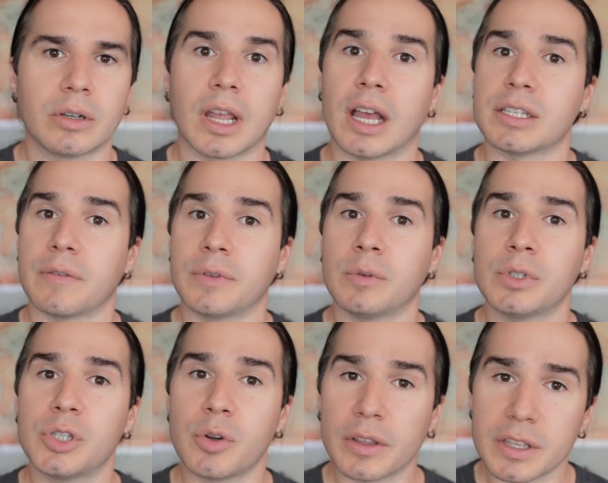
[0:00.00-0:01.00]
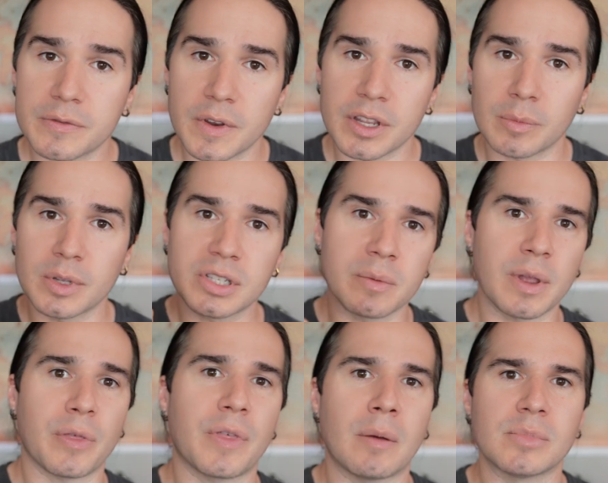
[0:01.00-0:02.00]
And guys, if you enjoyed this video, please give me
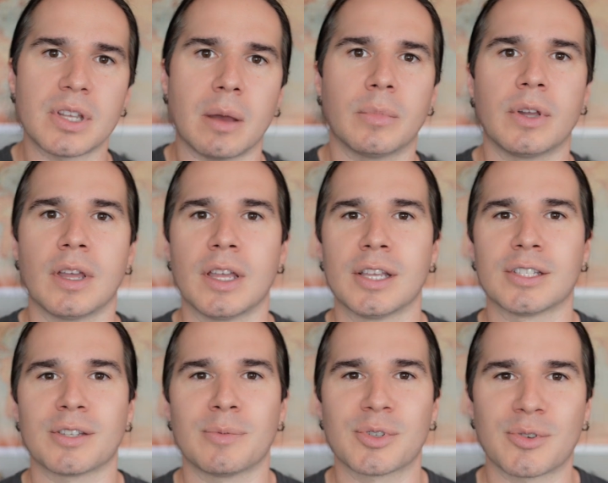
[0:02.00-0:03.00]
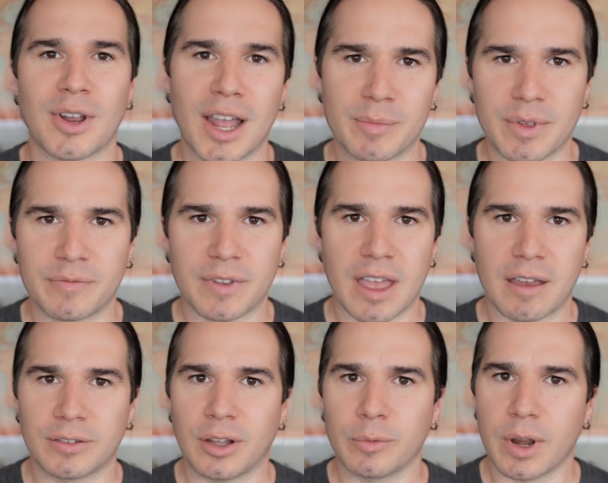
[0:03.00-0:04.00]
a thumbs up, subscribe if you
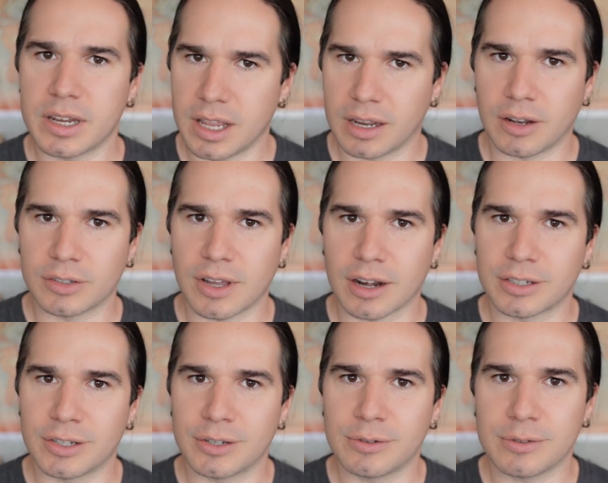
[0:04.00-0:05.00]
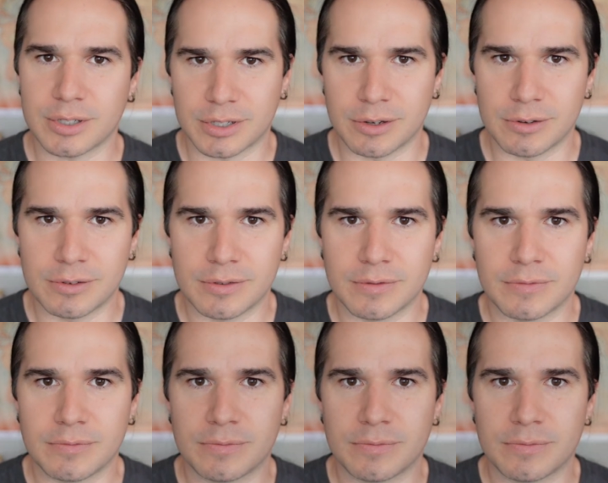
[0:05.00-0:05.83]
haven't already, and I'll talk to you soon.